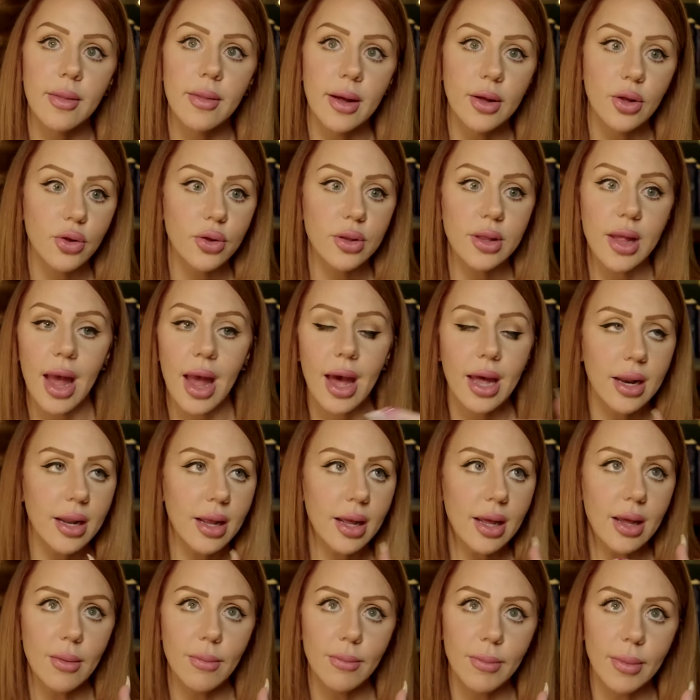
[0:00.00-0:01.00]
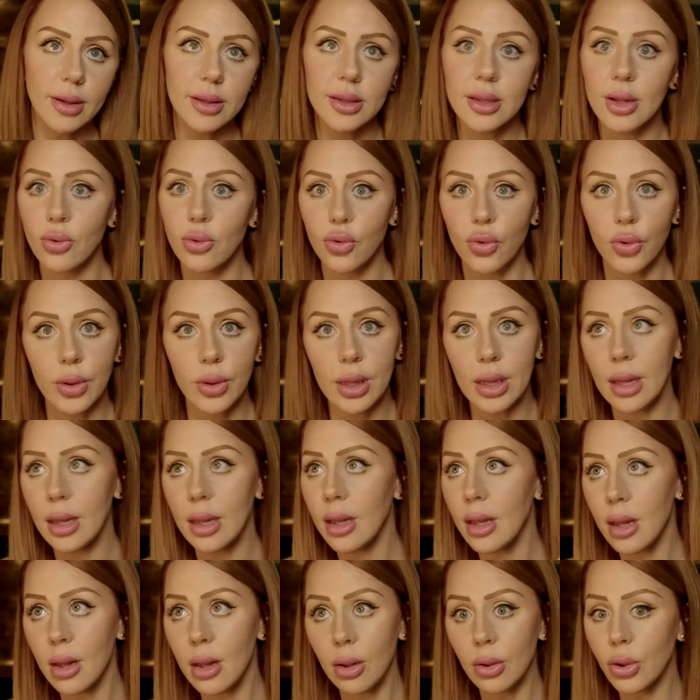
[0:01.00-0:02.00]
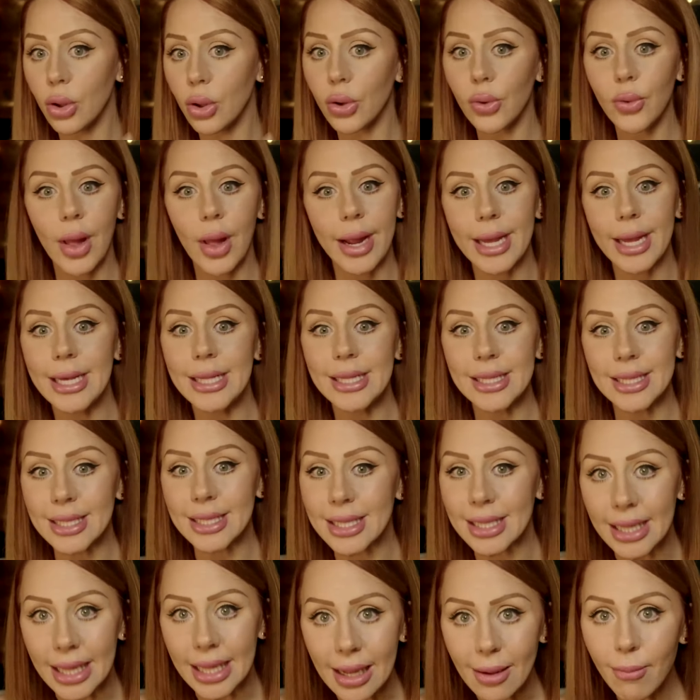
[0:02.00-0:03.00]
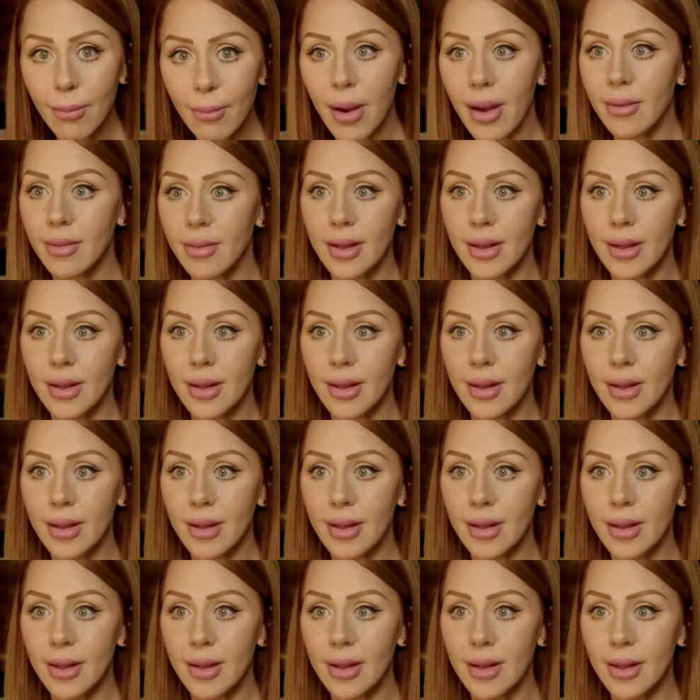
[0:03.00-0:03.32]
And they just had him essentially look like he's asleep.